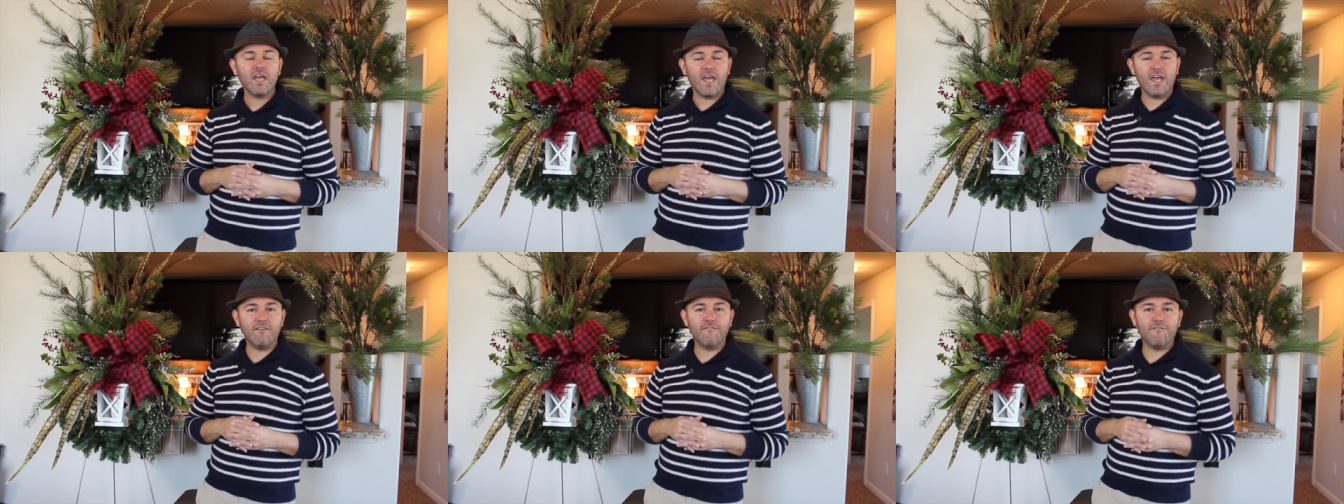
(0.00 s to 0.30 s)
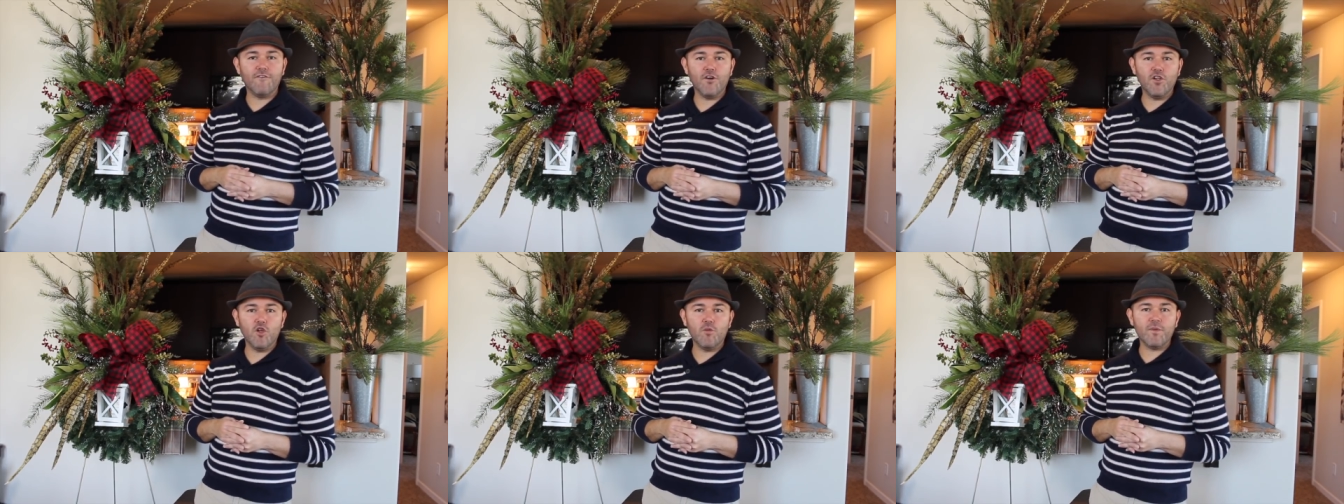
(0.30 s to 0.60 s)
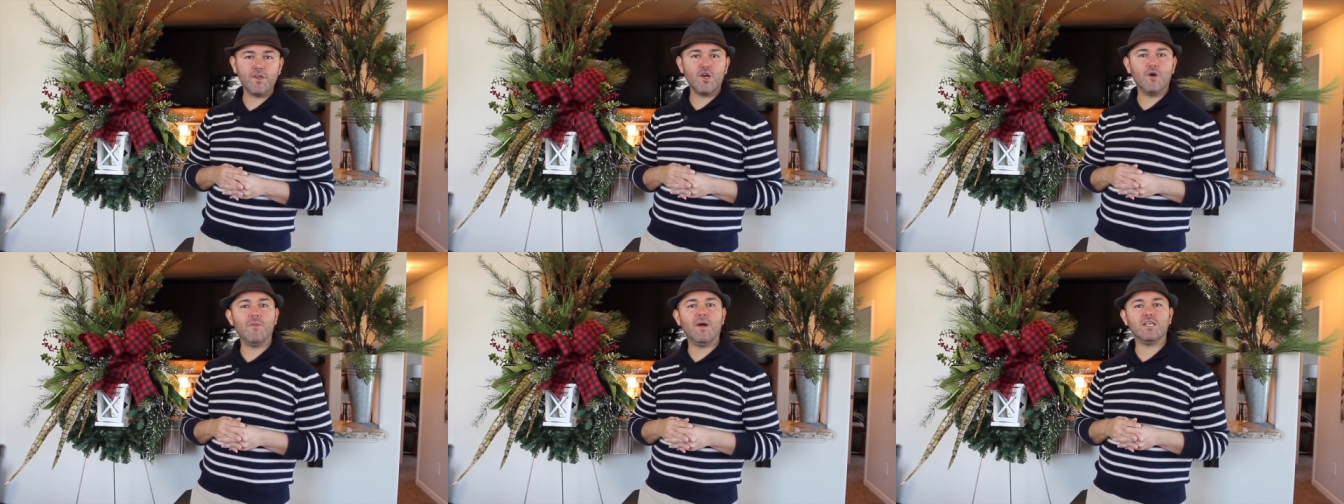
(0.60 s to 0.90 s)
and follow
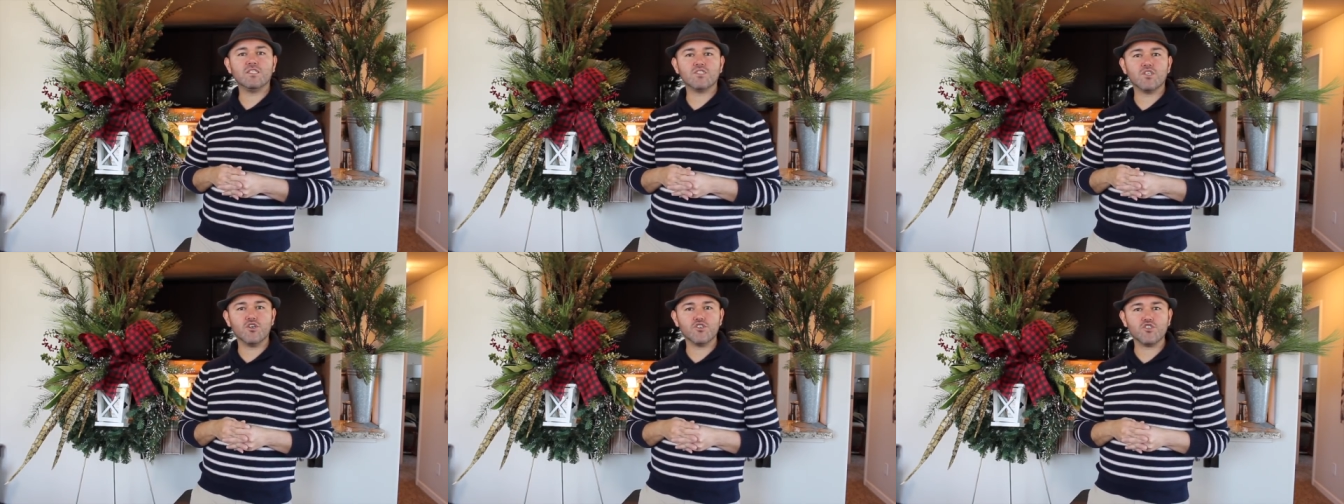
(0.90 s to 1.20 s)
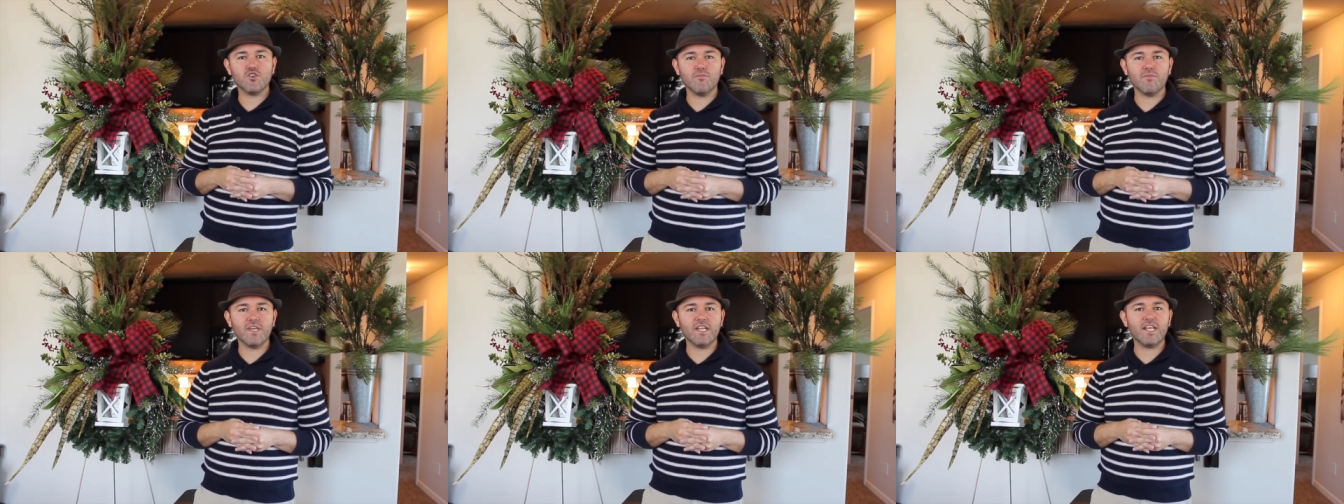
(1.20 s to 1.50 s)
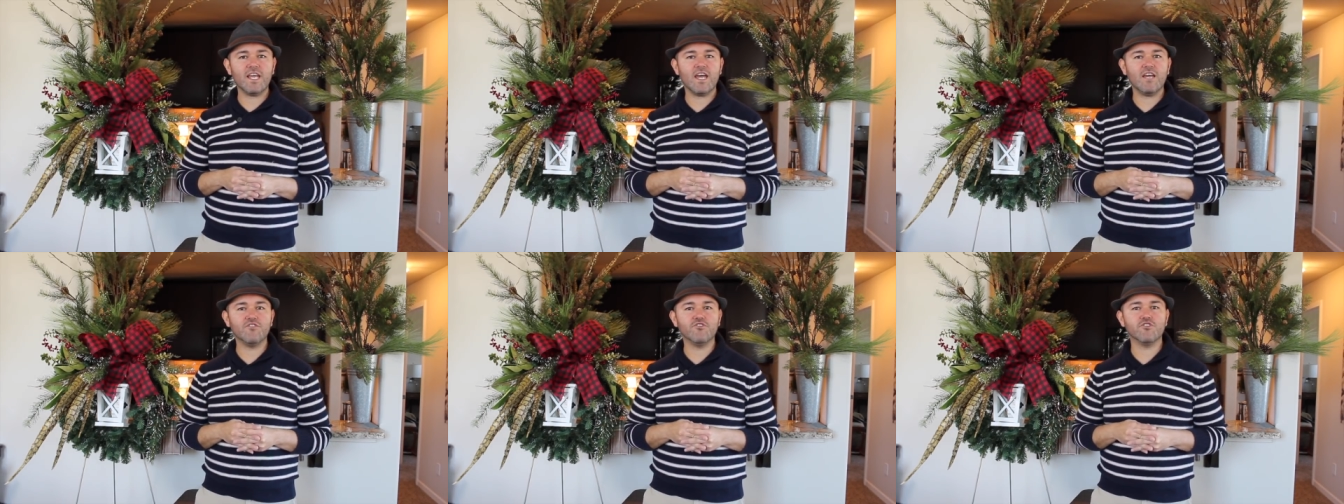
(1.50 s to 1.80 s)
me on my social
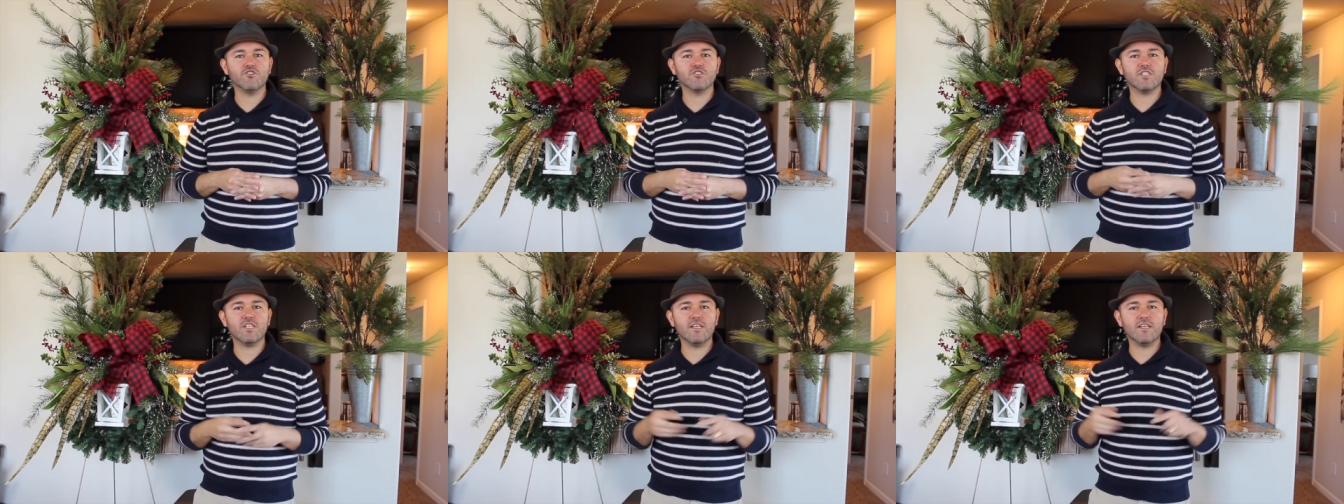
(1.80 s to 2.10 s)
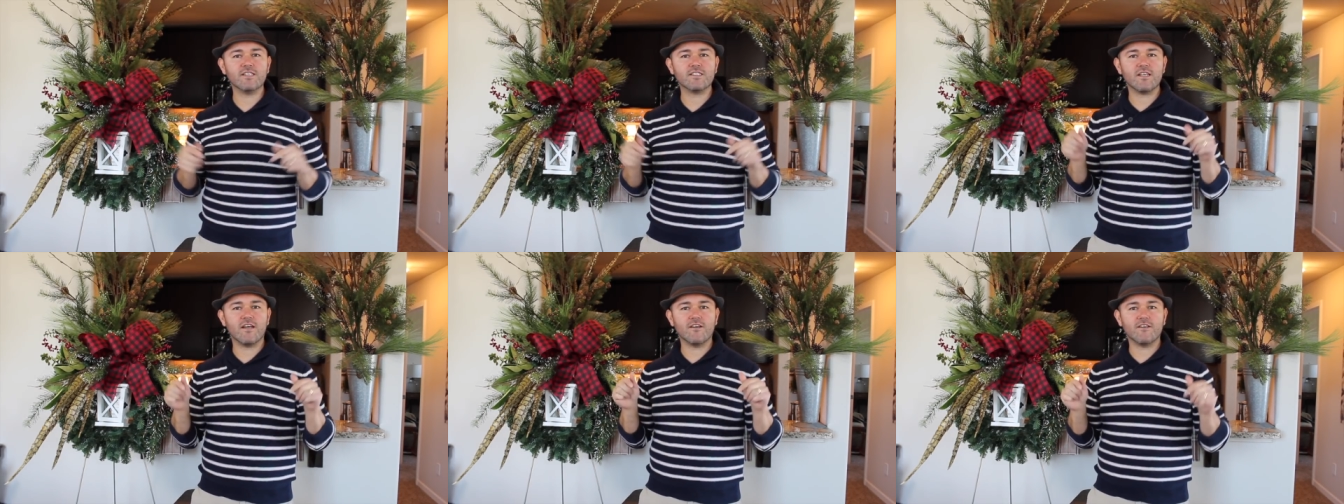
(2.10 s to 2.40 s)
media, and those links